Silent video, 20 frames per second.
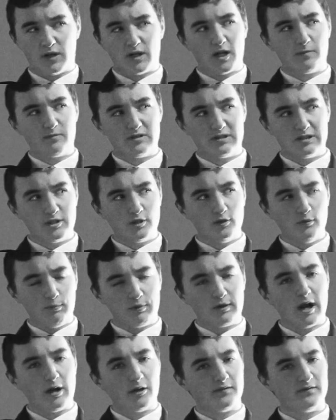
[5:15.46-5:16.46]
But I'm still
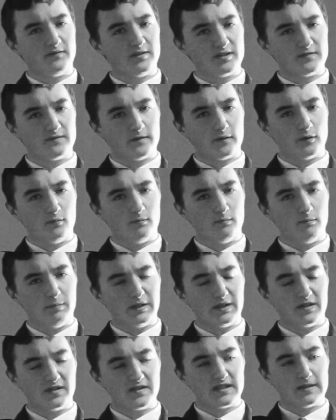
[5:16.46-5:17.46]
proud of this film
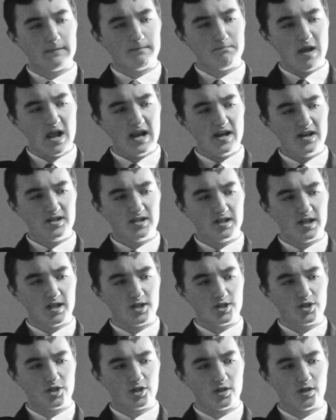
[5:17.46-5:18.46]
because the main
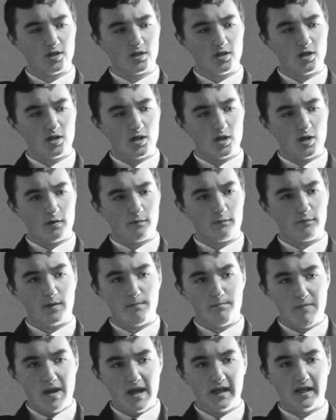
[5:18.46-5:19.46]
tension
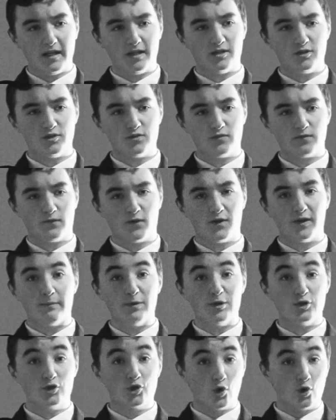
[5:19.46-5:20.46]
remains for the
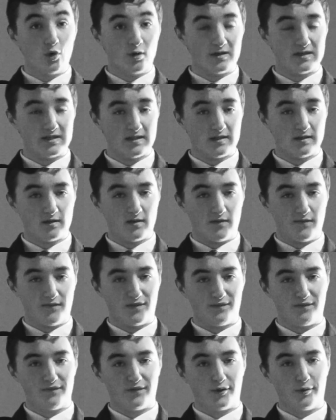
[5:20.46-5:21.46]
majority of
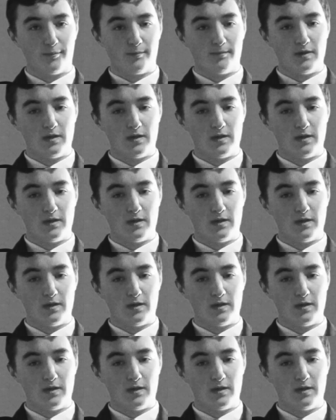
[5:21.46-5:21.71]
the film.